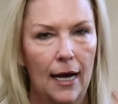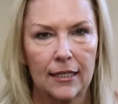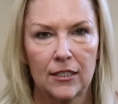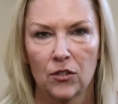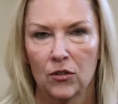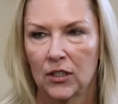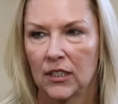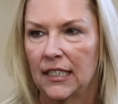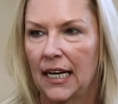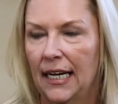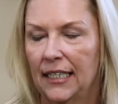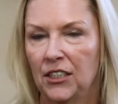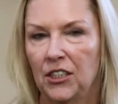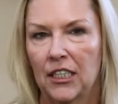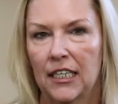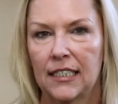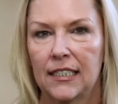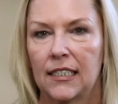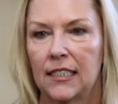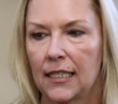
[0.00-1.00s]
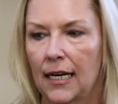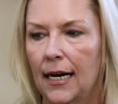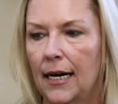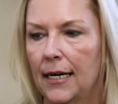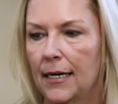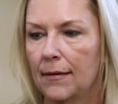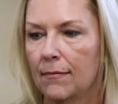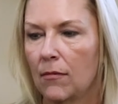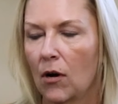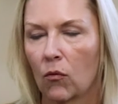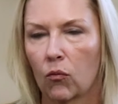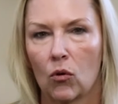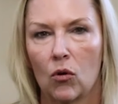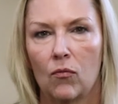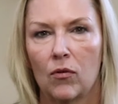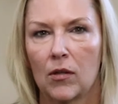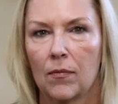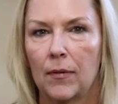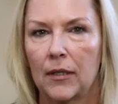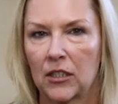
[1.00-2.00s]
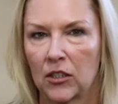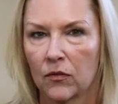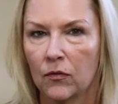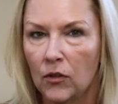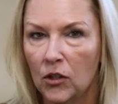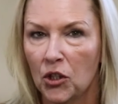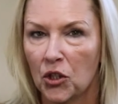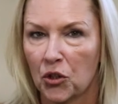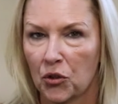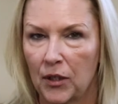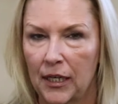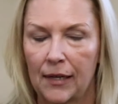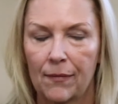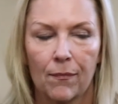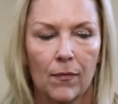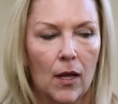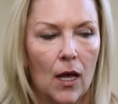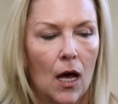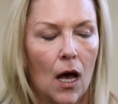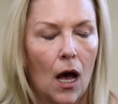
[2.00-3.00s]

So it's not just a room with a bunch of furniture in it.